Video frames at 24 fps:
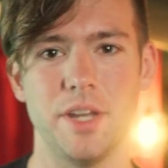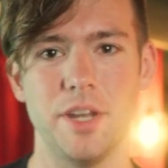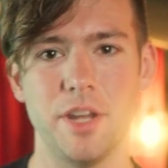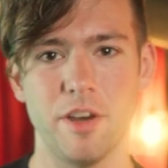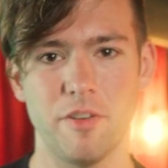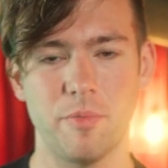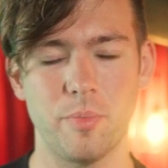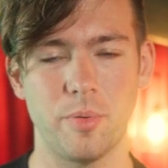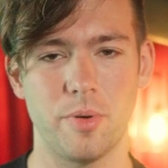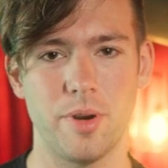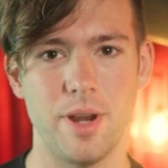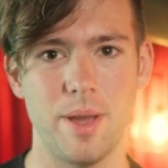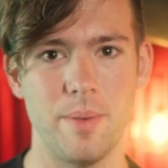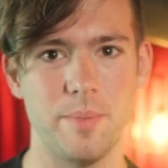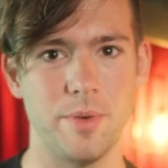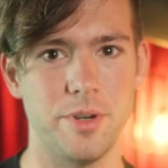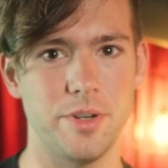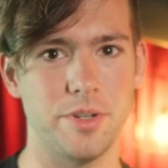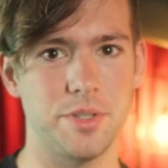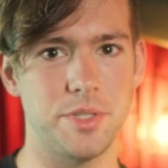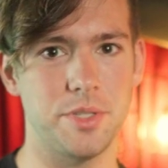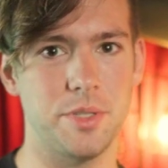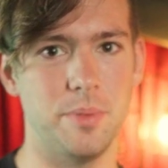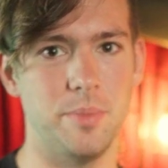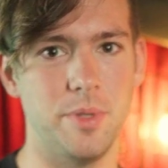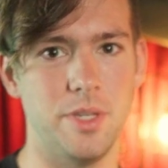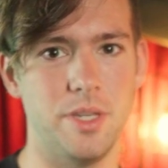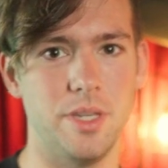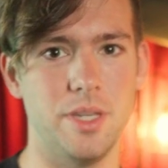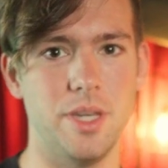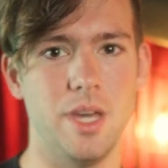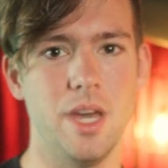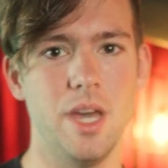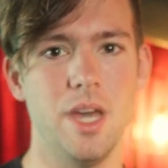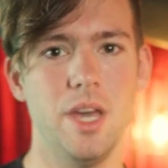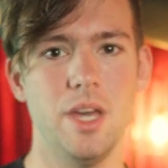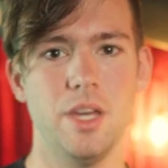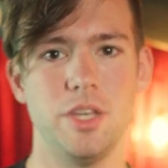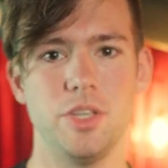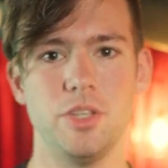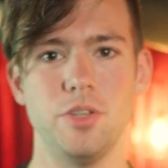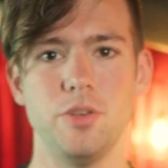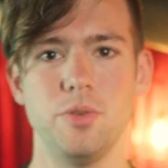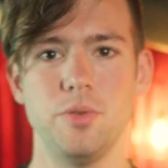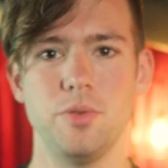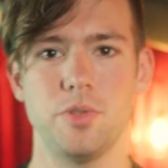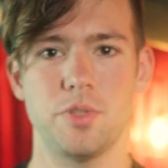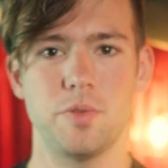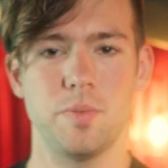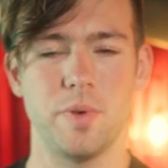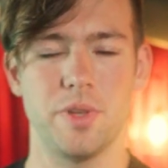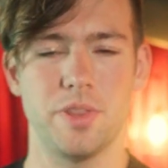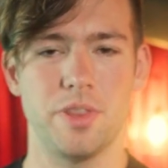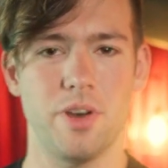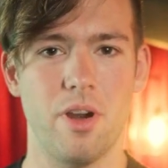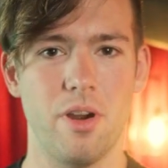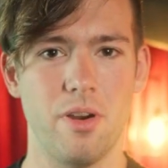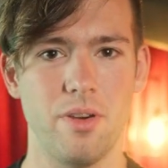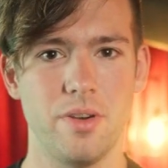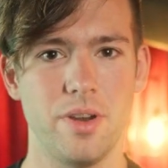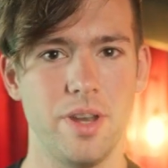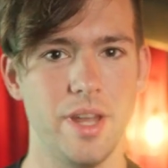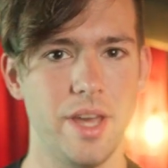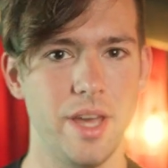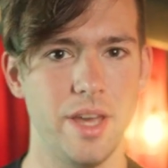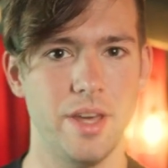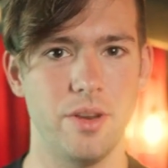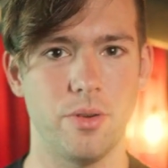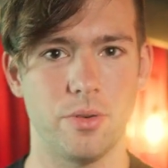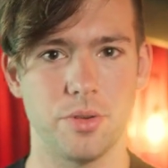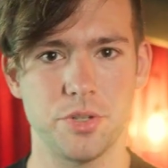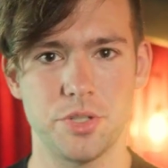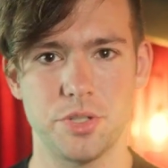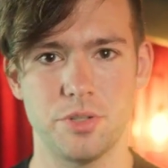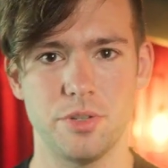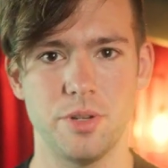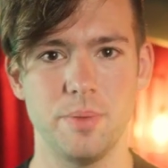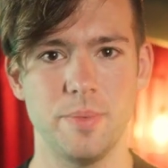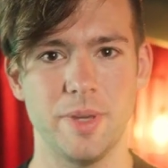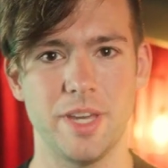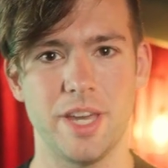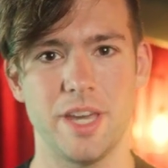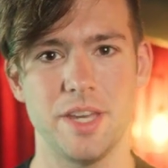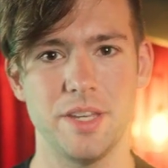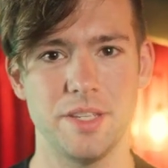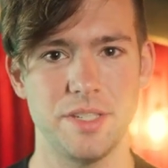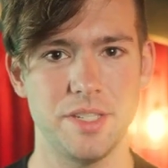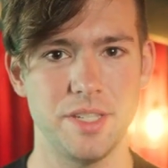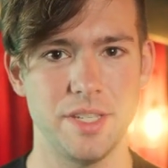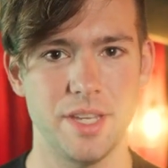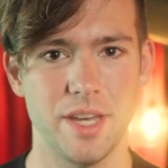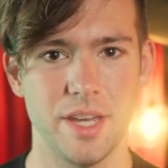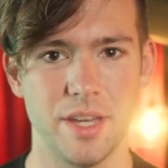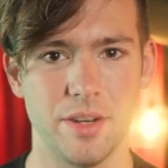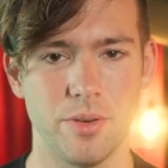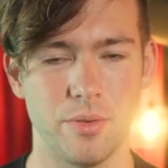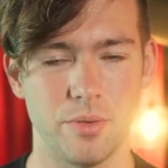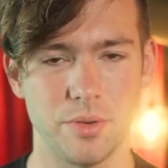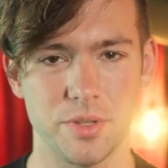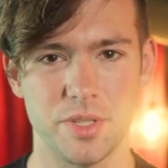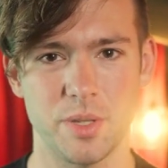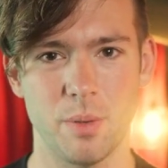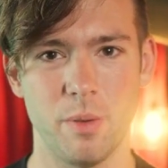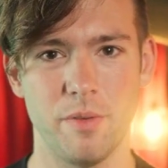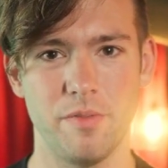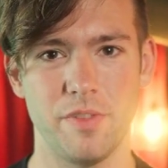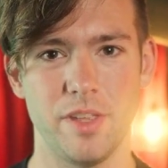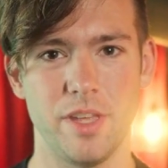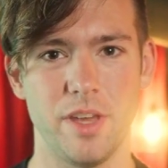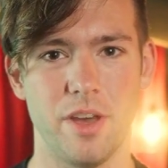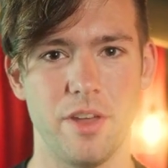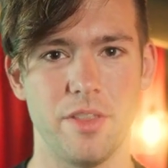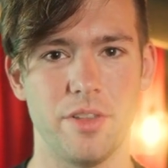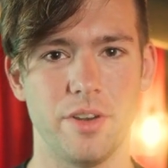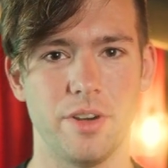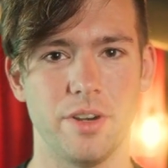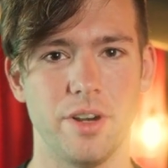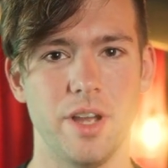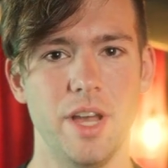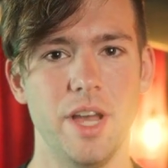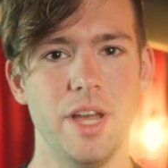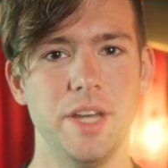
enough parameters to be used with ArtNet or streaming ACN or some of the other